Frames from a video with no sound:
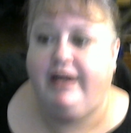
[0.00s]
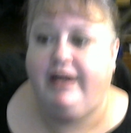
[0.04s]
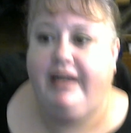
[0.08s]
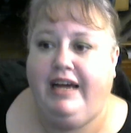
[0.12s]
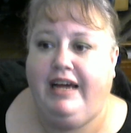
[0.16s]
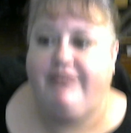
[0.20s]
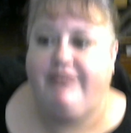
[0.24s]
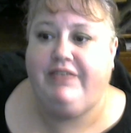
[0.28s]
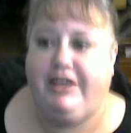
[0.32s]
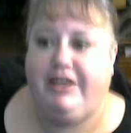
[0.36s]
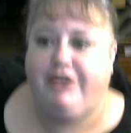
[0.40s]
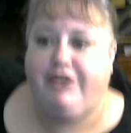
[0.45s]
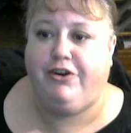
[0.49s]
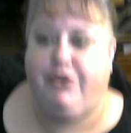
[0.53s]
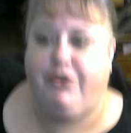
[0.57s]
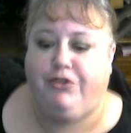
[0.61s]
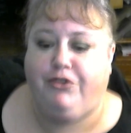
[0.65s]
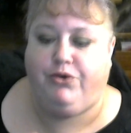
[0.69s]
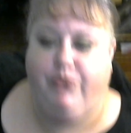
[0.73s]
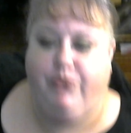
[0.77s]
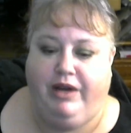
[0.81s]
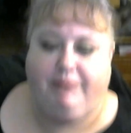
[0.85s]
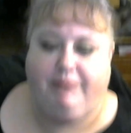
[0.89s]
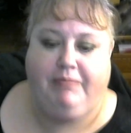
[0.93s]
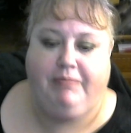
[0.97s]
having an
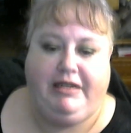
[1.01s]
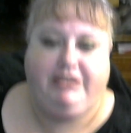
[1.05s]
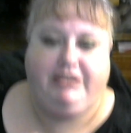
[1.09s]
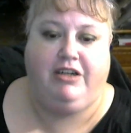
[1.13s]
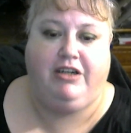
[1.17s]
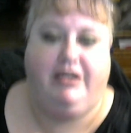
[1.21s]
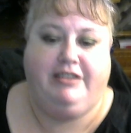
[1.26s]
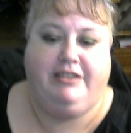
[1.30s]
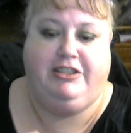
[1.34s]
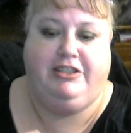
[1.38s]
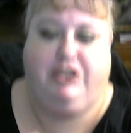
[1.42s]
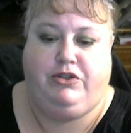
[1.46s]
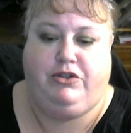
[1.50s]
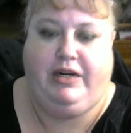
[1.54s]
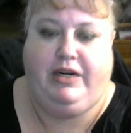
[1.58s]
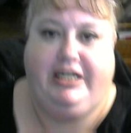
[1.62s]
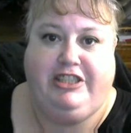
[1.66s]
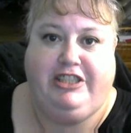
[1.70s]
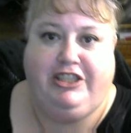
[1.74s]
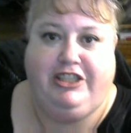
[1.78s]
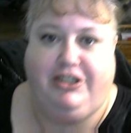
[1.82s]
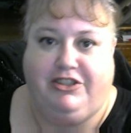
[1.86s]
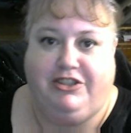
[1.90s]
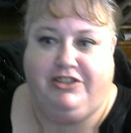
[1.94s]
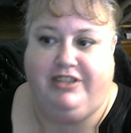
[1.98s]
earthquake. My dog is
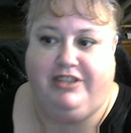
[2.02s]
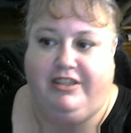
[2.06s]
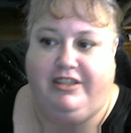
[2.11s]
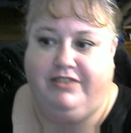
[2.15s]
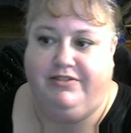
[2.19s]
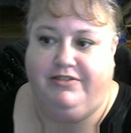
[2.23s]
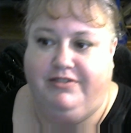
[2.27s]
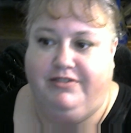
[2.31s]
scratching herself.